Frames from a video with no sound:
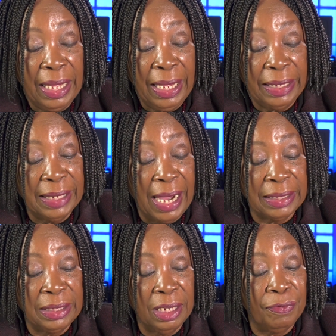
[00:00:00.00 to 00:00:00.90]
and not
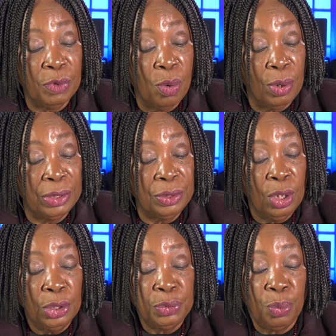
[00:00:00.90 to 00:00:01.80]
enough going
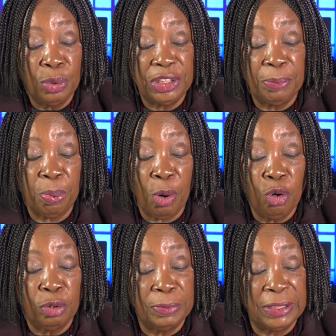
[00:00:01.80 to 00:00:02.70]
towards the
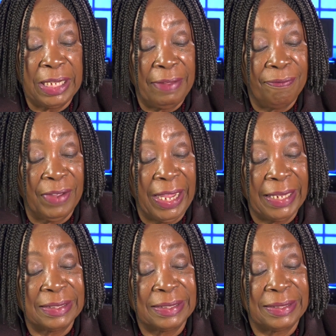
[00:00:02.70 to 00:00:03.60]
programs that
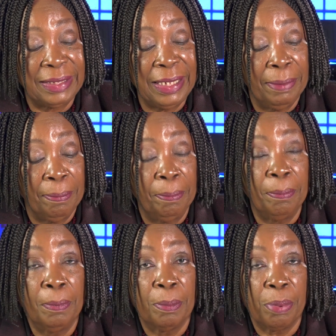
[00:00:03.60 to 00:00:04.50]
advanced STEM
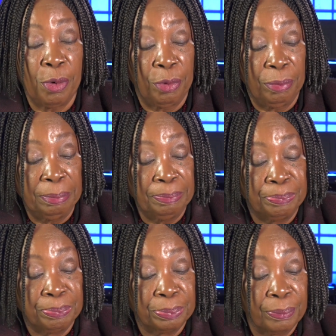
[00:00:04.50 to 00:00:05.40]
program
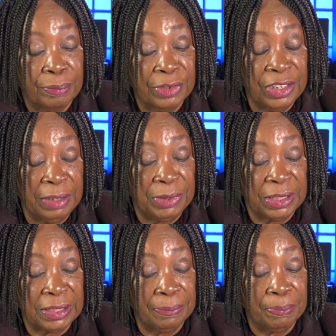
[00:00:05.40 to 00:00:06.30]

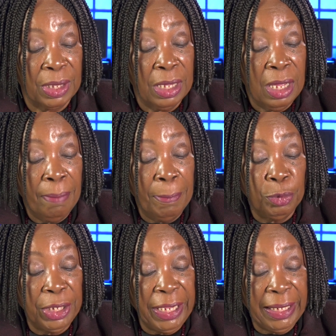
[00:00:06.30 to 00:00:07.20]
subjects.
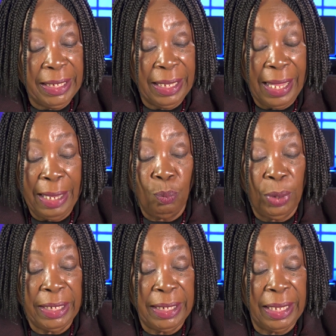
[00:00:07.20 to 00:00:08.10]
Monique and
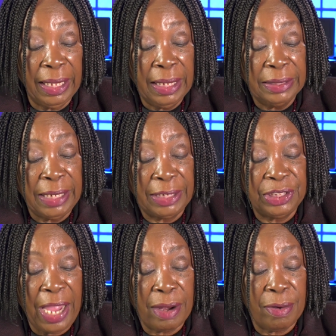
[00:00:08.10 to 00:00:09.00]
Wendy, they
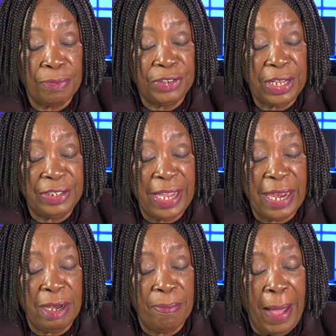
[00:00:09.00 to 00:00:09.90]

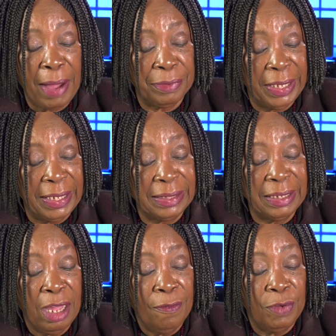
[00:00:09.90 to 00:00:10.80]
chatted about this
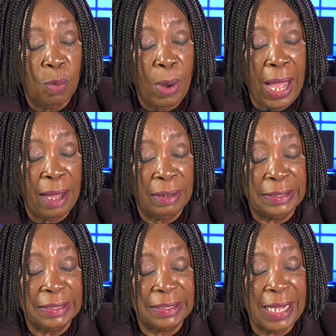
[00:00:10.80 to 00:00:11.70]
for a while
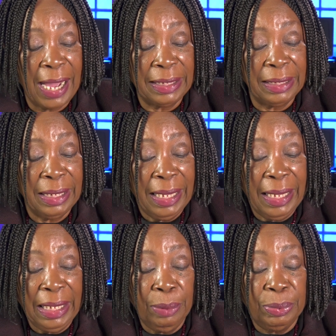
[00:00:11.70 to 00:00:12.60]
and decided
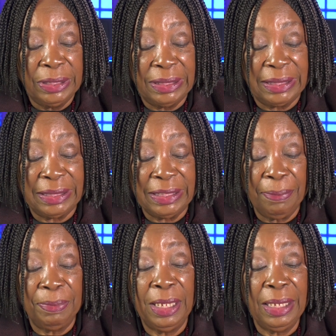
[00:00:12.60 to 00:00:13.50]
it was
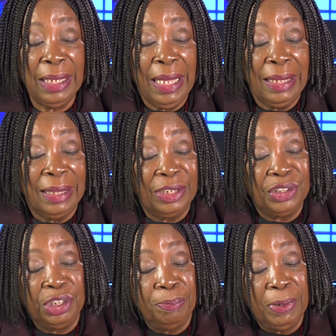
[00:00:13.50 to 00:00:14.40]
something that
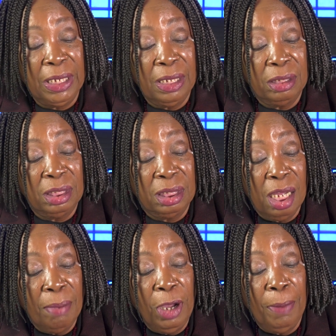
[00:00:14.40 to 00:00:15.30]
should be
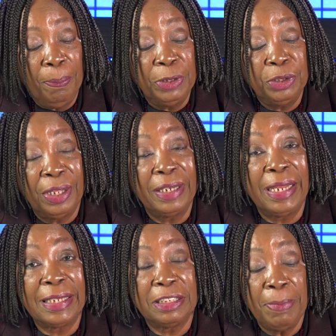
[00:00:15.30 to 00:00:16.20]
come up into their
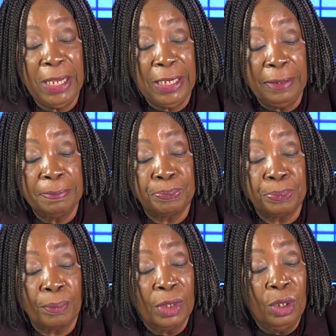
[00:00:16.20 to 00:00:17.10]
next meeting.
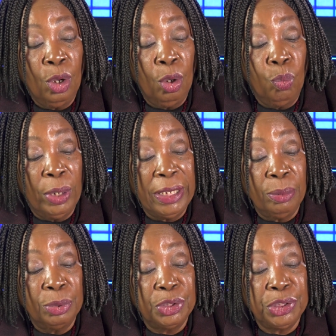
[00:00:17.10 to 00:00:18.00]
Wendy
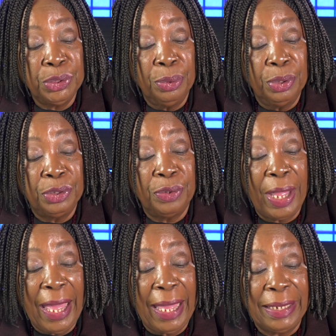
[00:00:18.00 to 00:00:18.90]
was sure
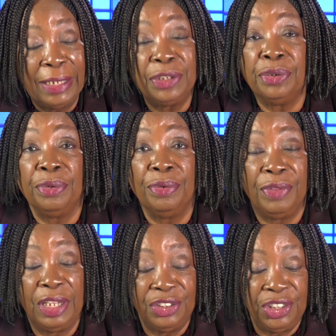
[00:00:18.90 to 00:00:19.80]
to add it to
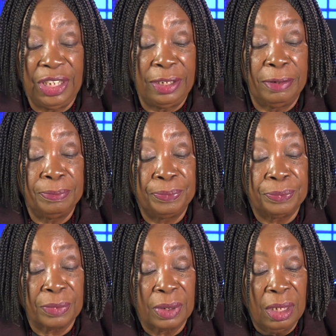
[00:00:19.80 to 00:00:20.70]
the agenda.
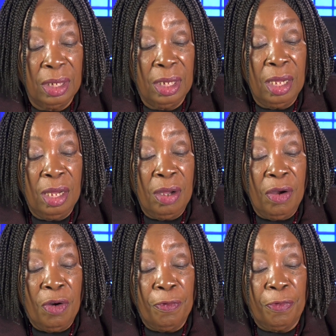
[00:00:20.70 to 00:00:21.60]

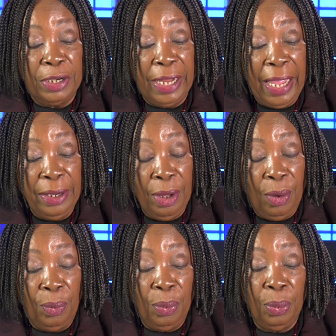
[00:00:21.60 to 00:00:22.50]

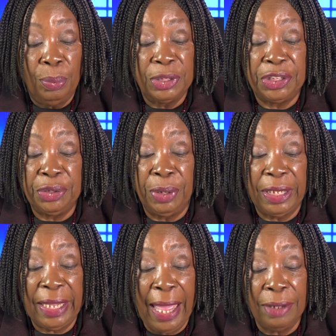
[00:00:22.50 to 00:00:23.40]
Fernando was
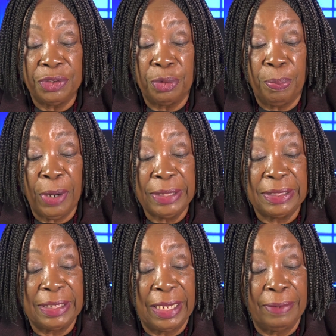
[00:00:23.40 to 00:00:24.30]
student council
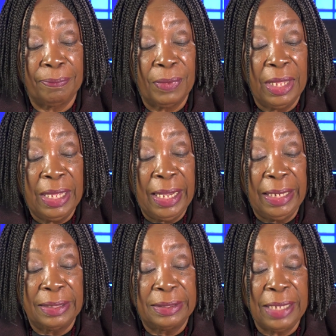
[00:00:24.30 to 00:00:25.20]
president
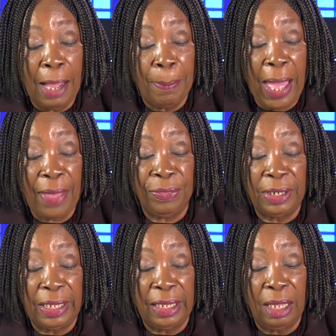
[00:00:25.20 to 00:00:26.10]
and a top
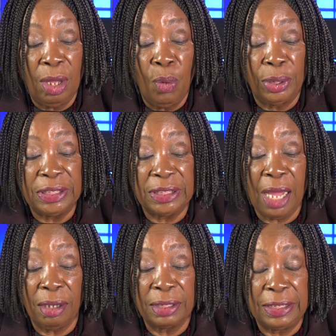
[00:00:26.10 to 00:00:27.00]
athlete on the soccer